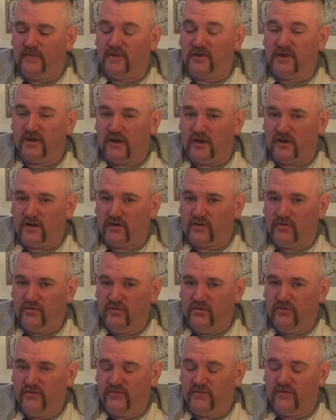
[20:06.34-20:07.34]
Dark
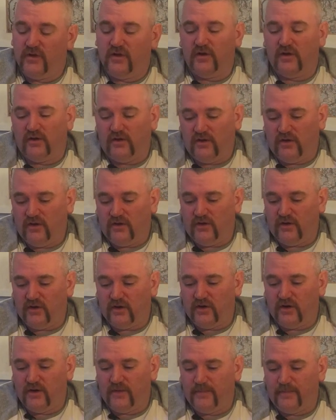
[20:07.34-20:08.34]
Cove,
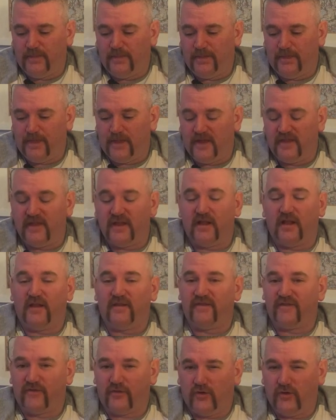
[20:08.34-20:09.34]
or the
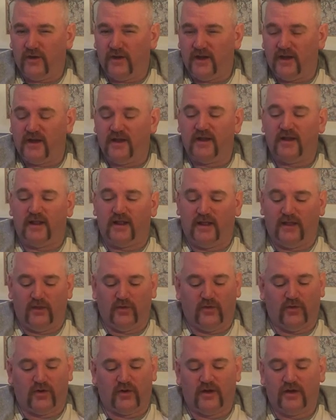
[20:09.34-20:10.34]
Laphroaig
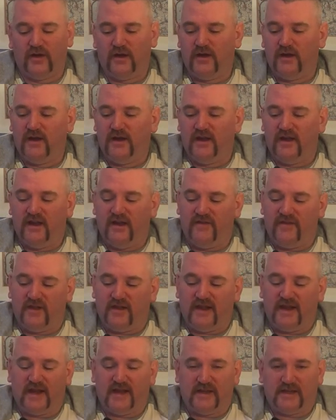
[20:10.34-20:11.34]
Lower. If you
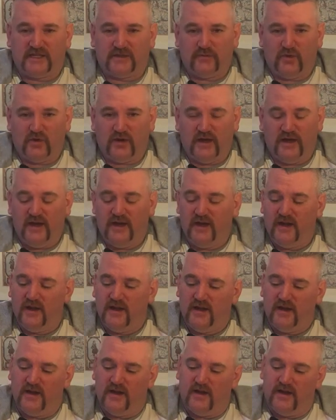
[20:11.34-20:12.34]
like it smoky,
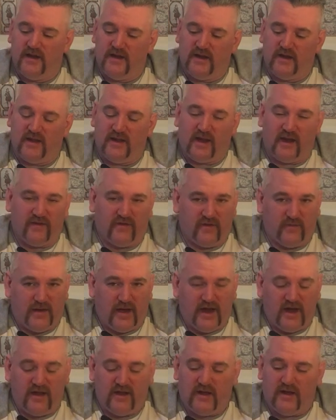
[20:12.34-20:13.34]
you like it from
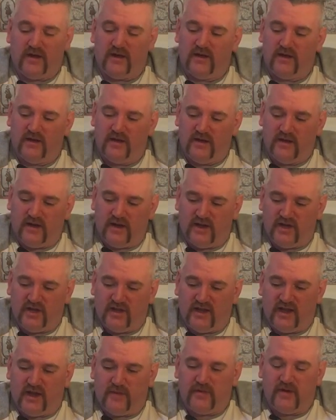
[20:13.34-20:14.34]
Islay, and you
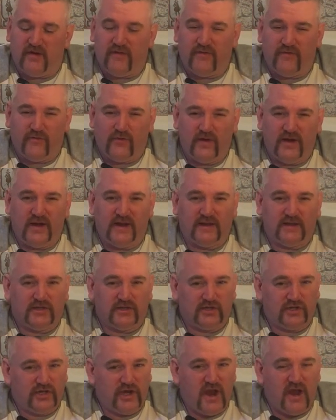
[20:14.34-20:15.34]
like a bit of
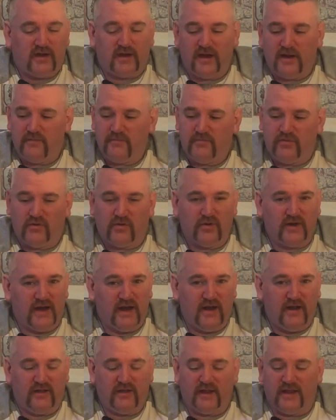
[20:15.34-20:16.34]
fruitiness, sherry, port,
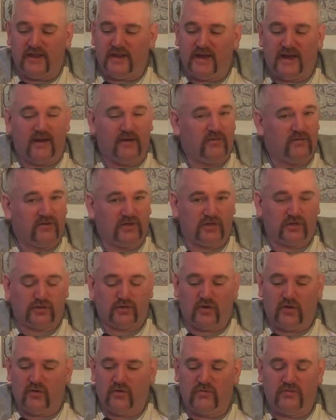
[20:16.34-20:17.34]
anything like that, which is
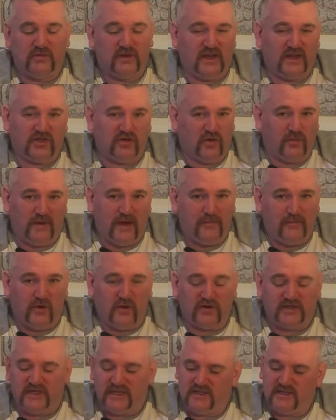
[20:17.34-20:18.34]
all, that's all my
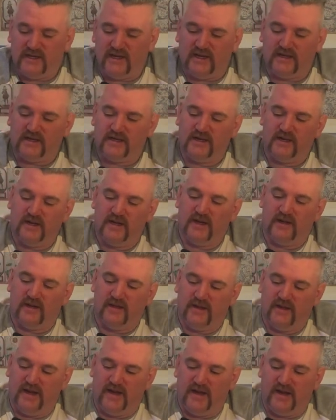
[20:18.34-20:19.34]
boxes ticked,
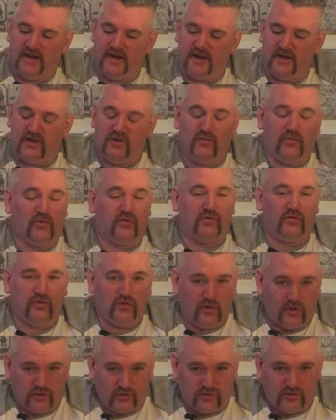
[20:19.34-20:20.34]
then you will
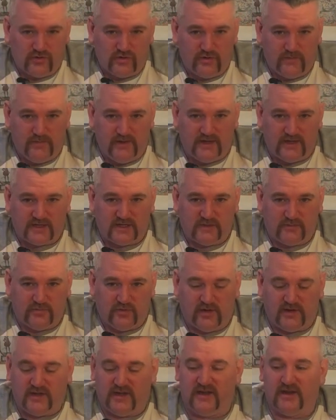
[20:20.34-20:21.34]
not be
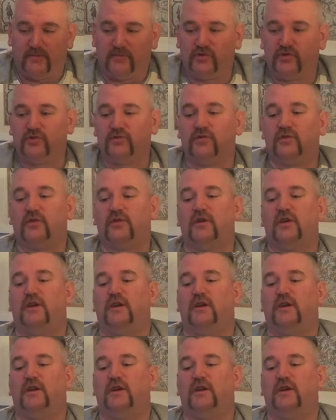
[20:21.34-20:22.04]
disappointed, I'm sure,